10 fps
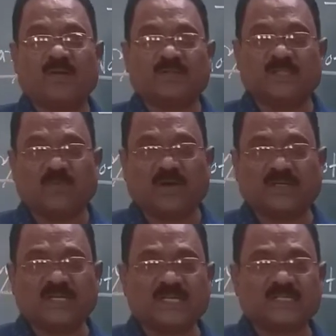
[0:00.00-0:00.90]
The
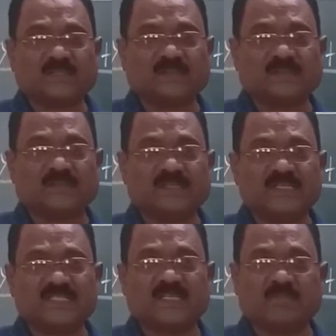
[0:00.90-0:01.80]
water
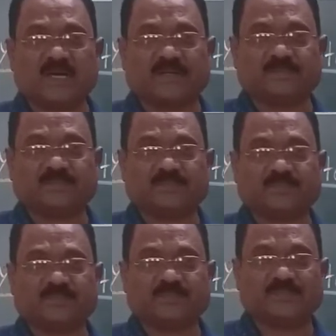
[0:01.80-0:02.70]
in summer
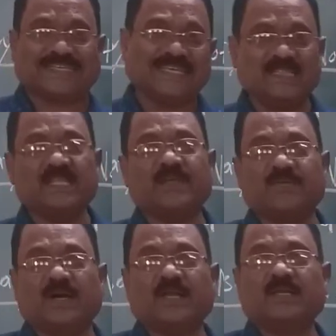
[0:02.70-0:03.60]
in the river